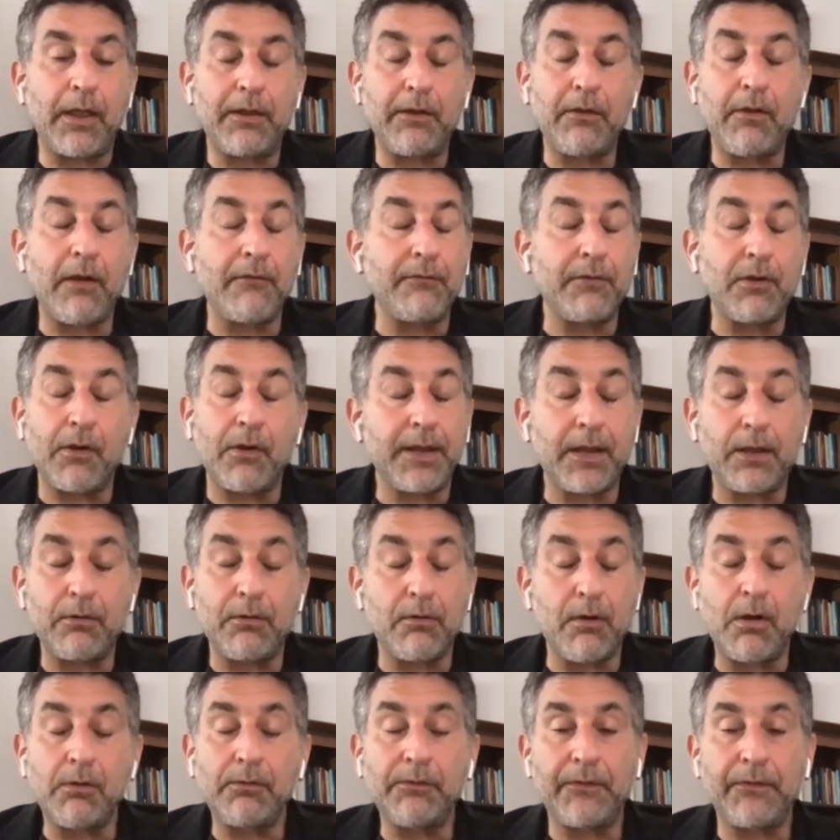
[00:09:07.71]
have no idea
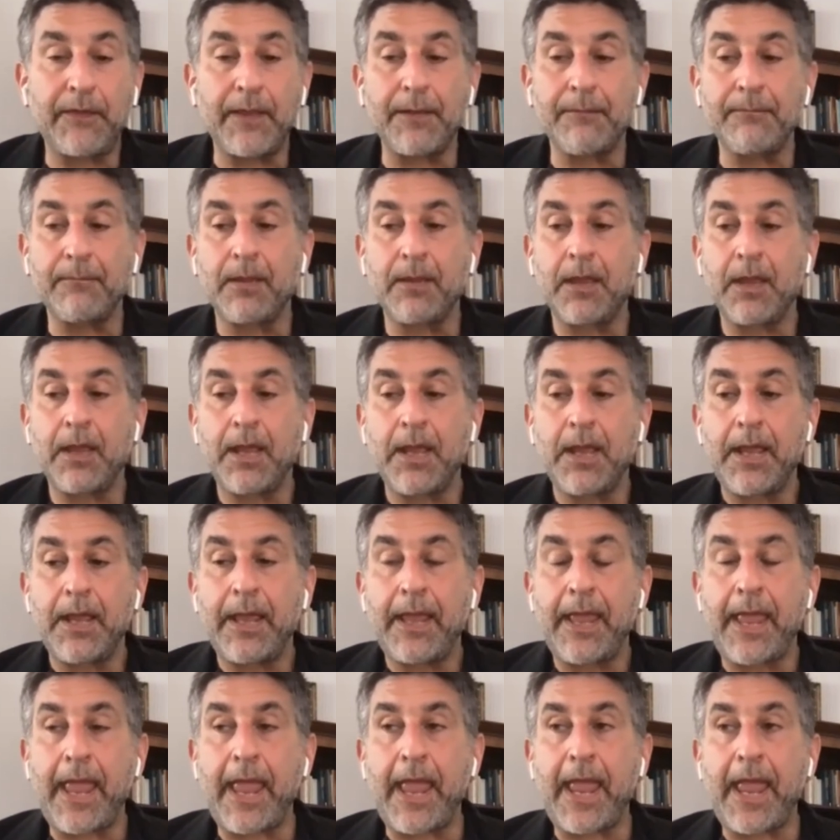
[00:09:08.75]
who owns them.
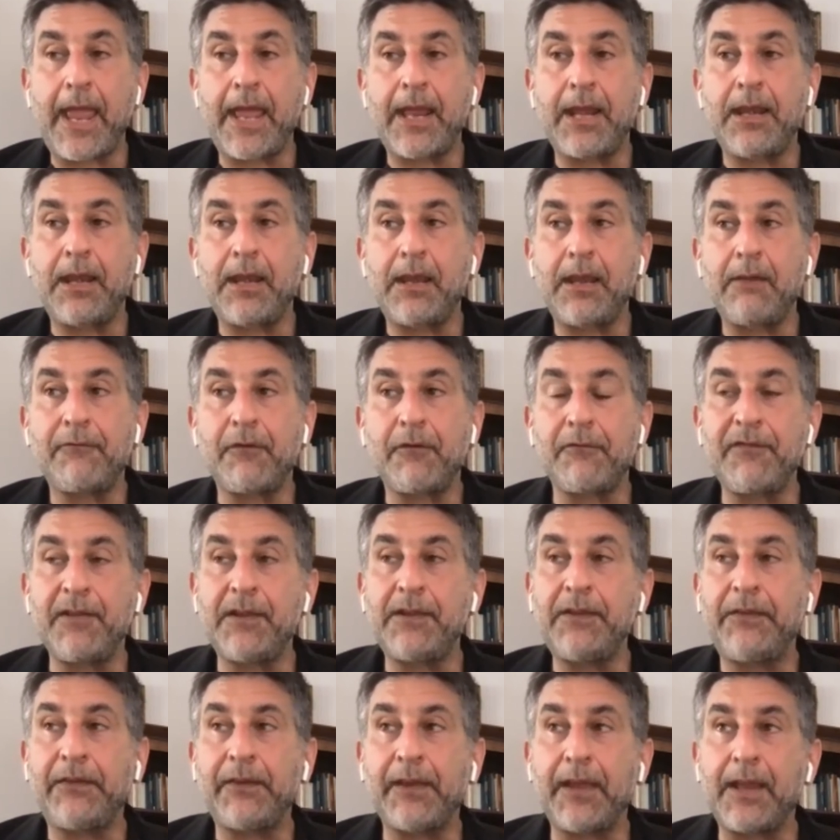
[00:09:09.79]
And for
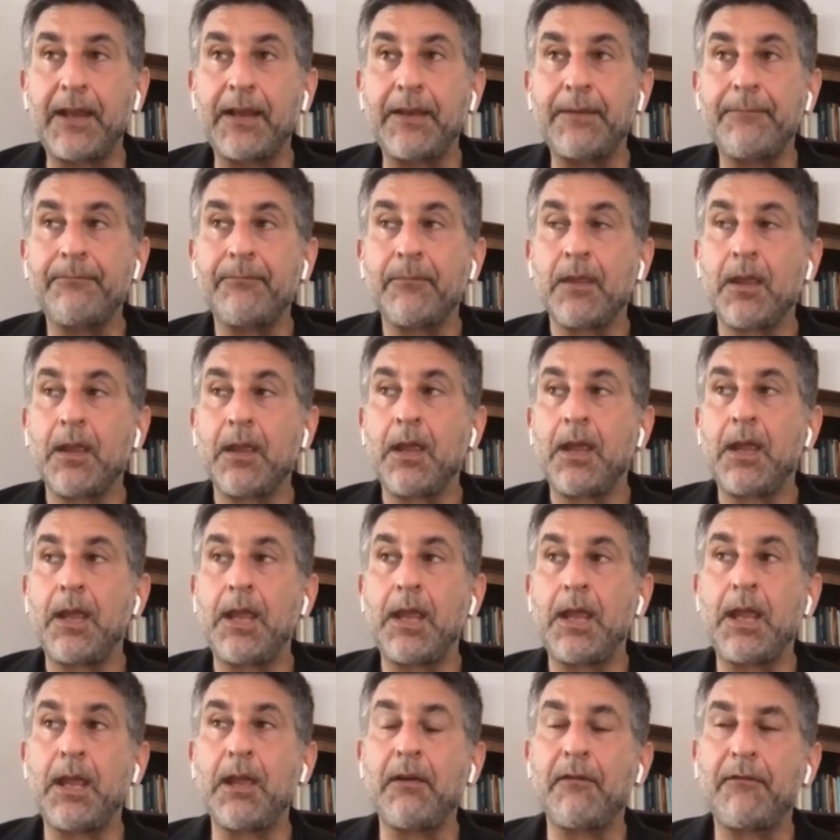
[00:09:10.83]
FinCEN,
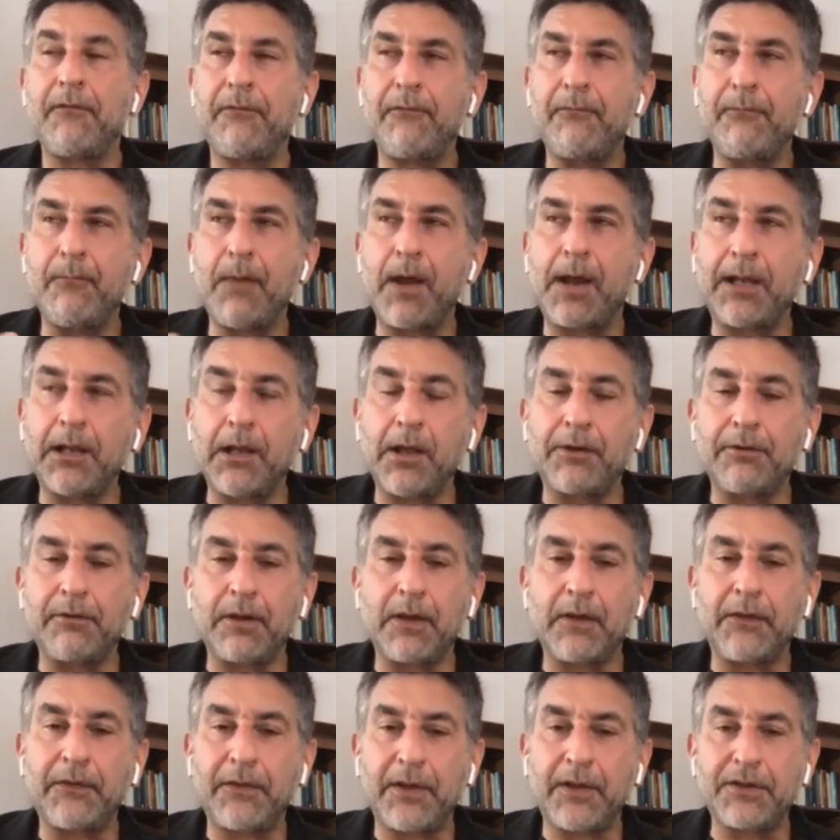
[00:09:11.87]
if money
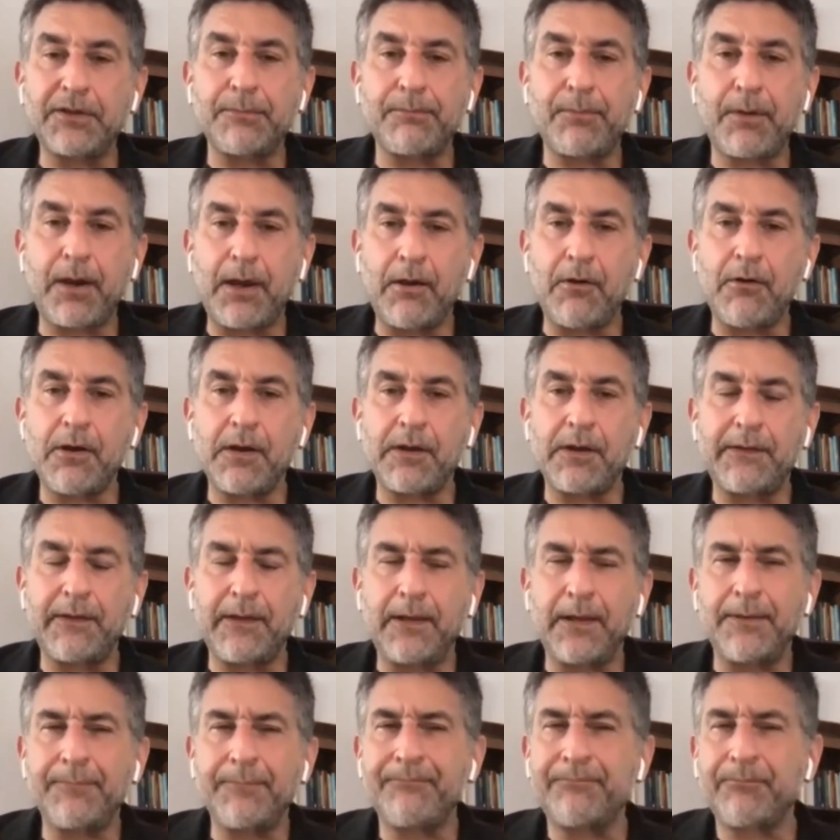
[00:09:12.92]
laundering is such a
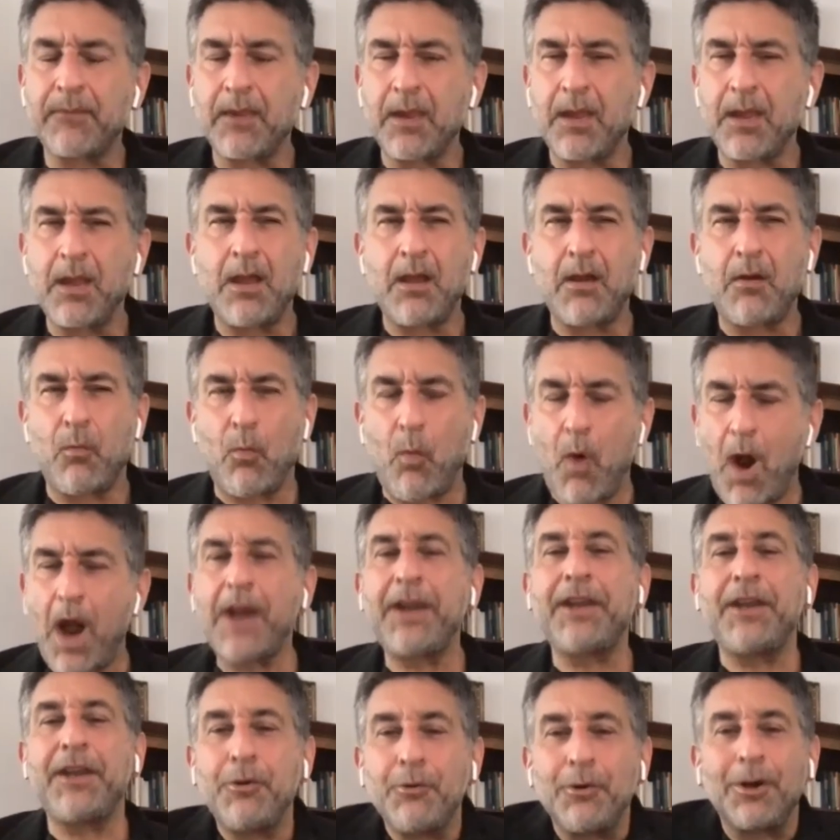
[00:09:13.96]
priority,
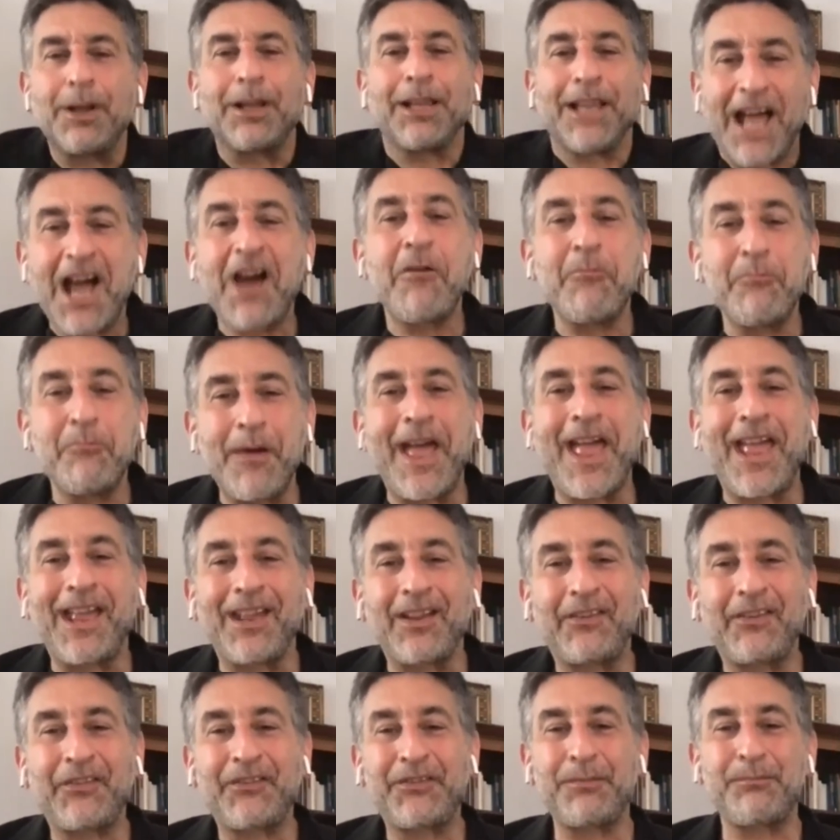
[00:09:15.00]
why do you allow
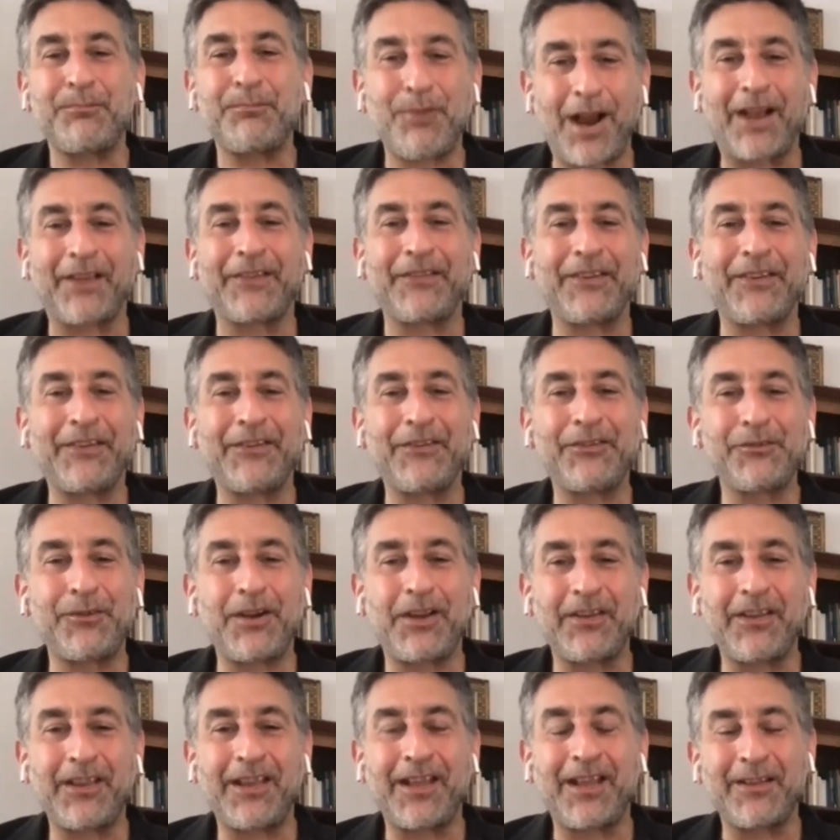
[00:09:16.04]
banks to process
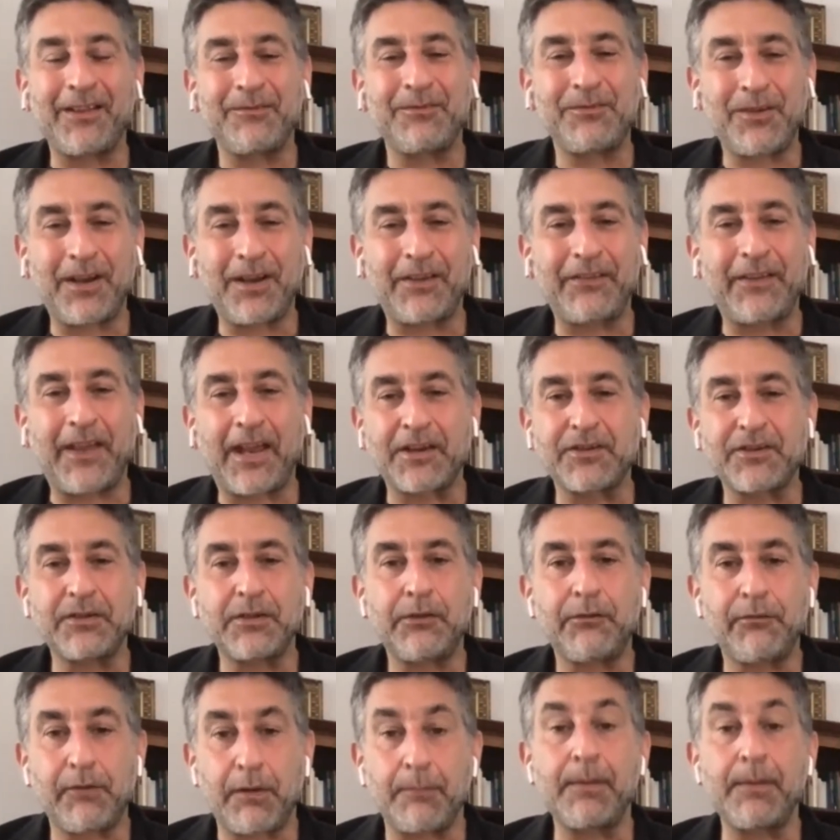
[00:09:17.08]

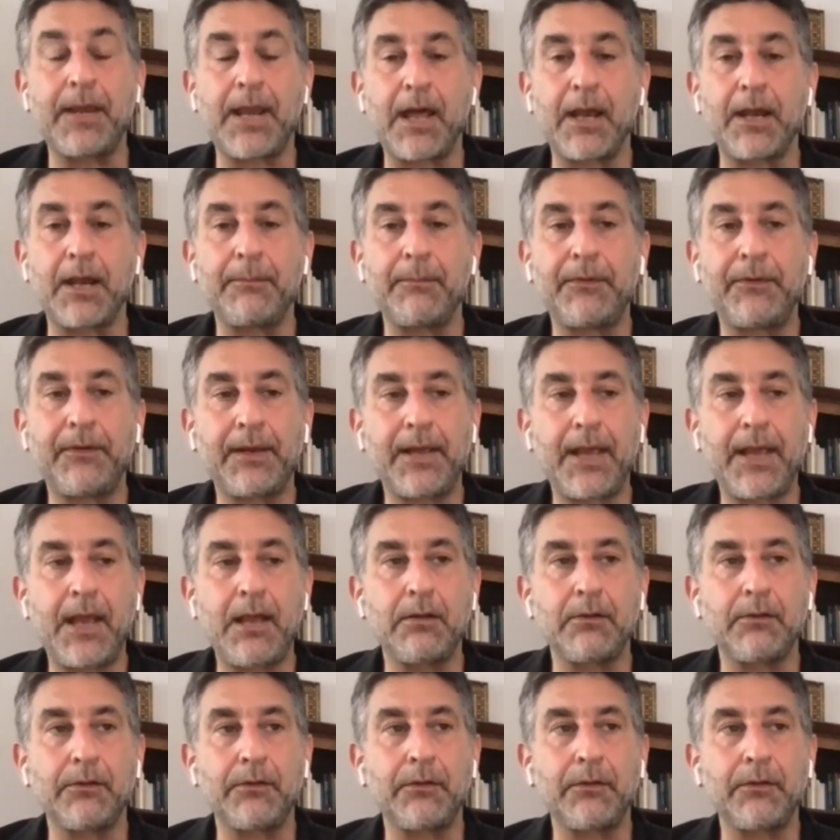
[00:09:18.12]
transactions from anonymous accounts?